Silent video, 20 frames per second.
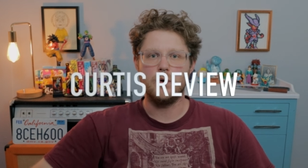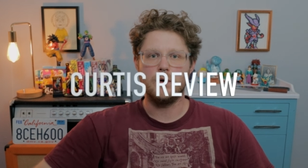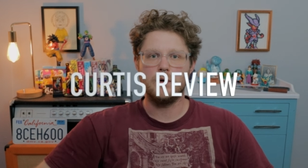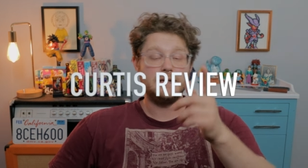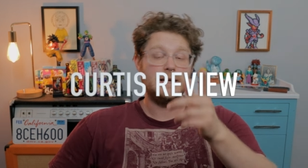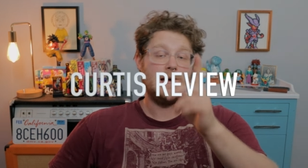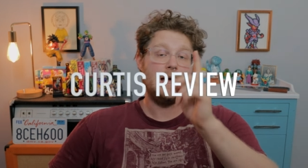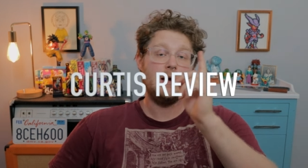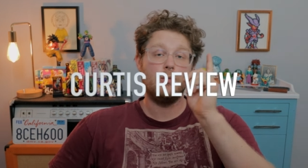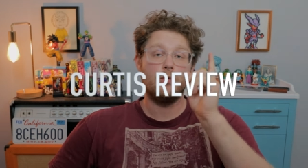
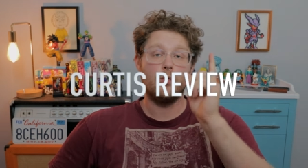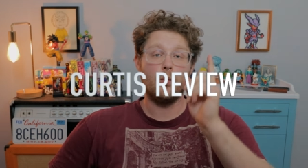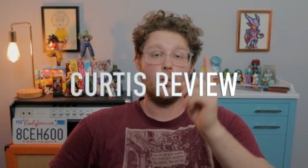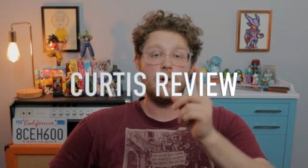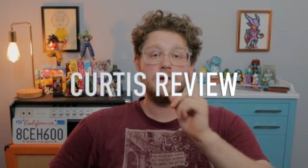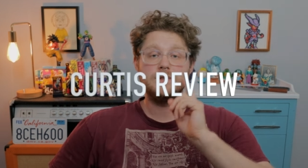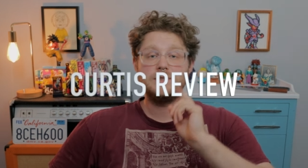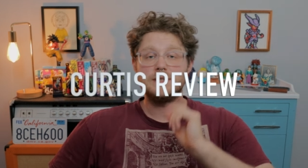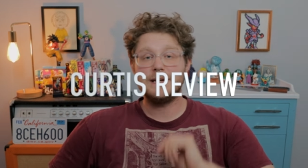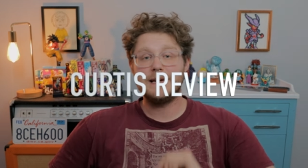Today we're
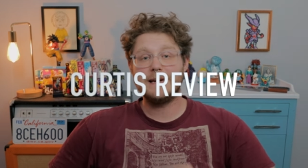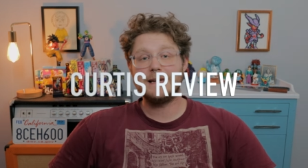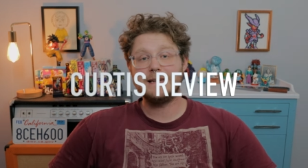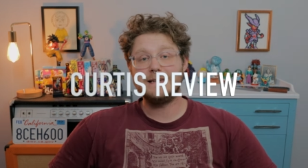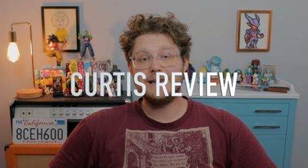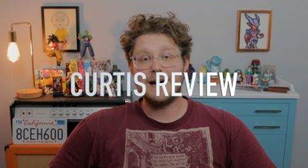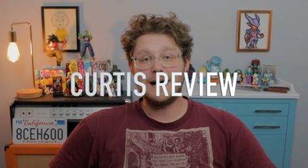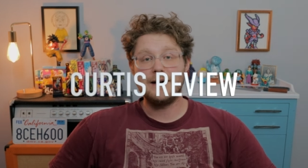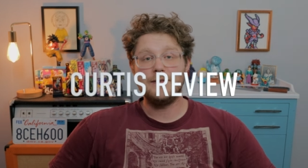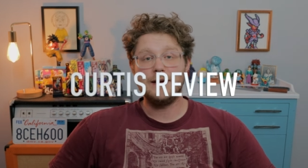once again
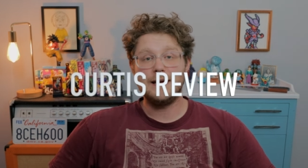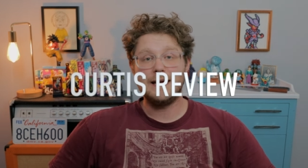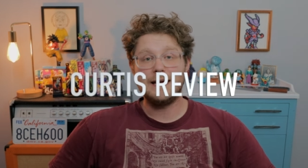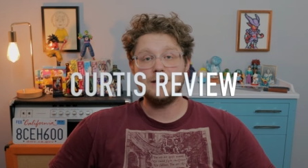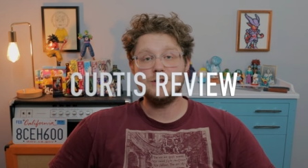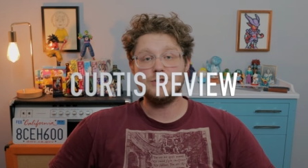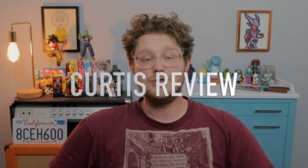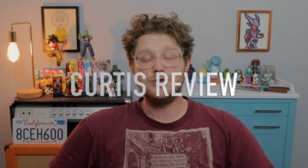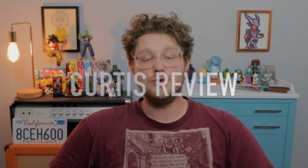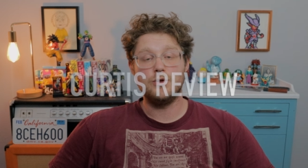diving
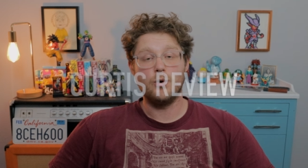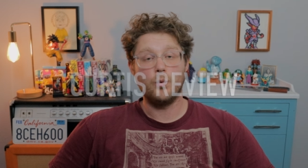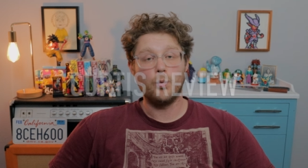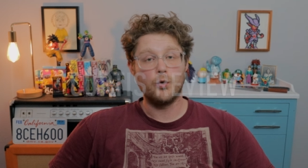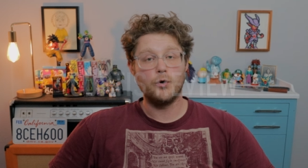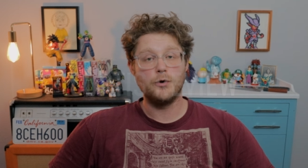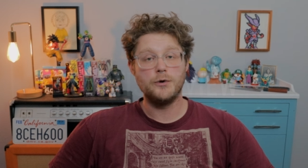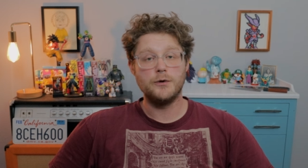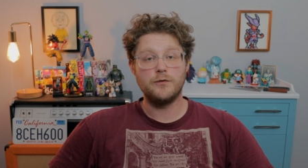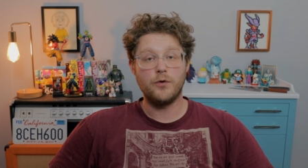into the
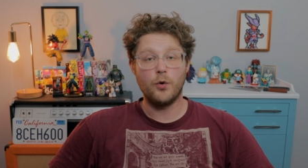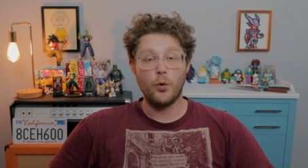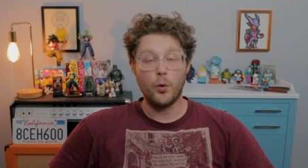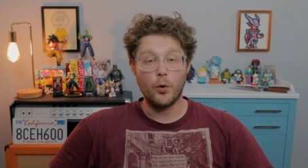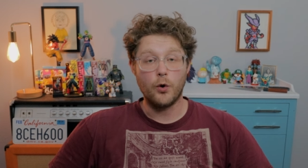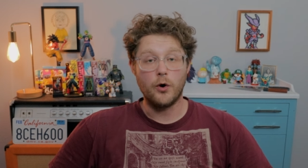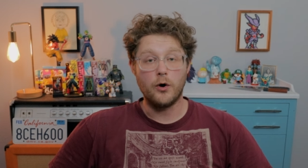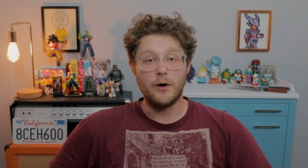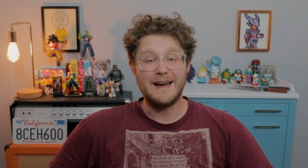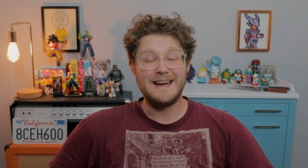world of
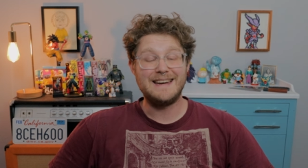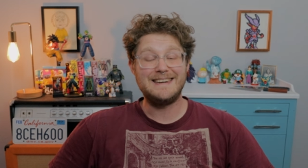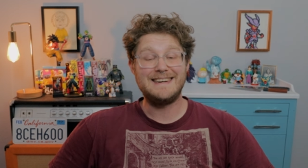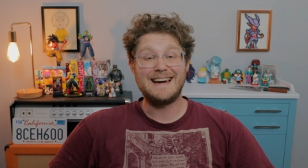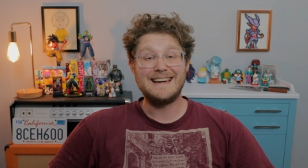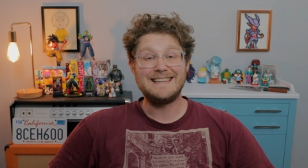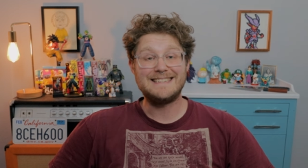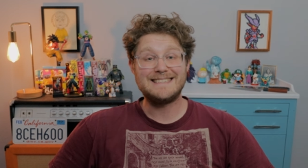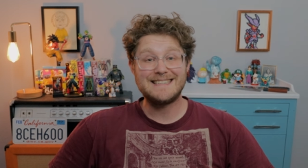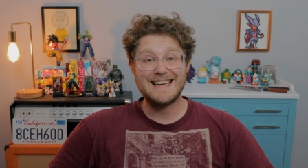horror and
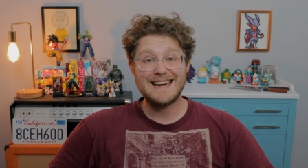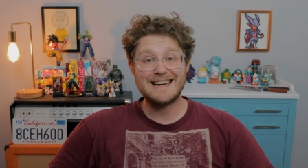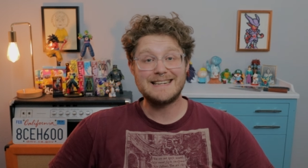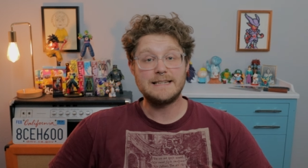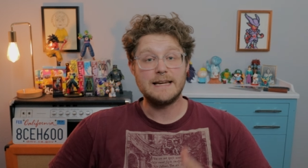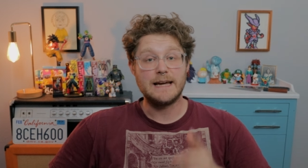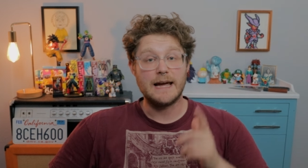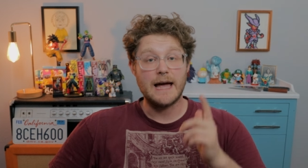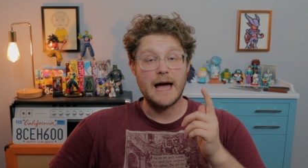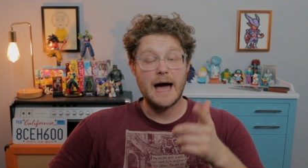
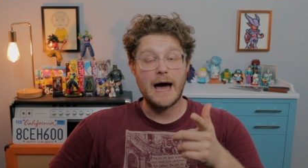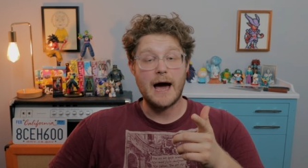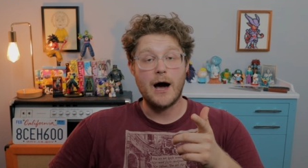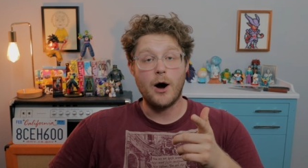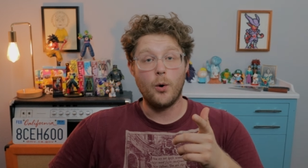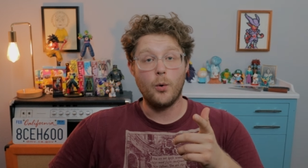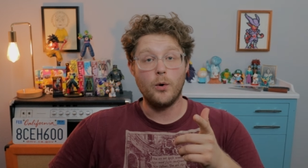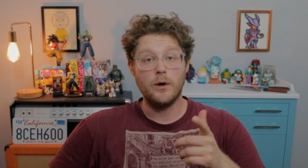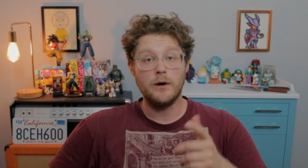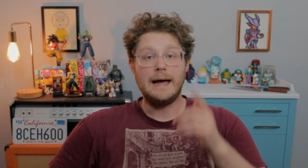dissecting
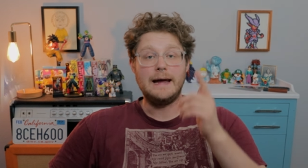how